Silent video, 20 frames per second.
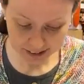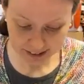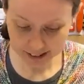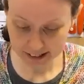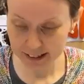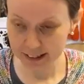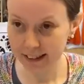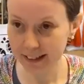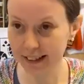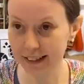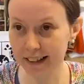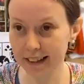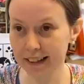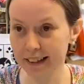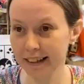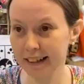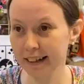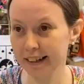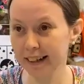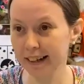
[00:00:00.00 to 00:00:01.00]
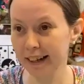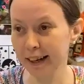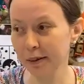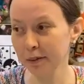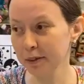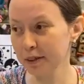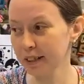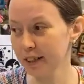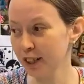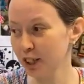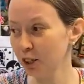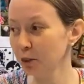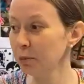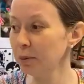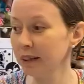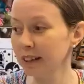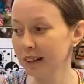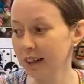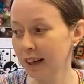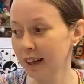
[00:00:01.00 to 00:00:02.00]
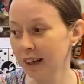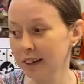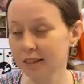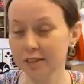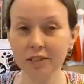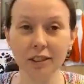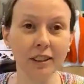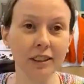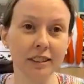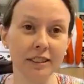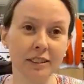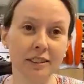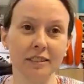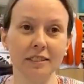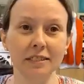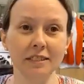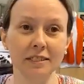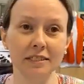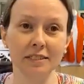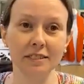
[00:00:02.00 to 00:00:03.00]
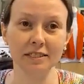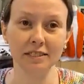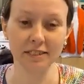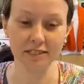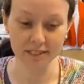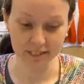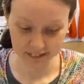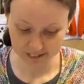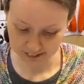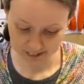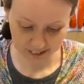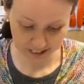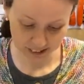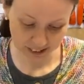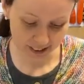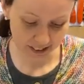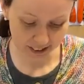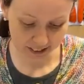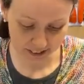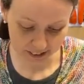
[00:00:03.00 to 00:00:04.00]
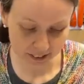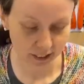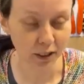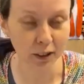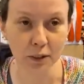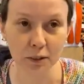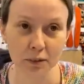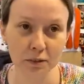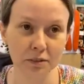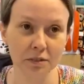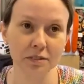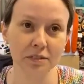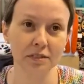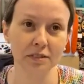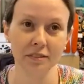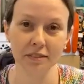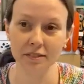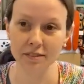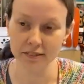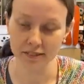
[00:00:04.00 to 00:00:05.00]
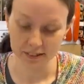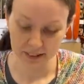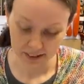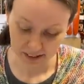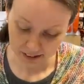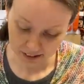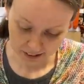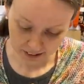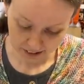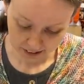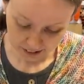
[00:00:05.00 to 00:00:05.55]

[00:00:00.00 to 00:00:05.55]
So hopefully no UPS. That was gonna be not fun. Yeah. Like no. Yeah.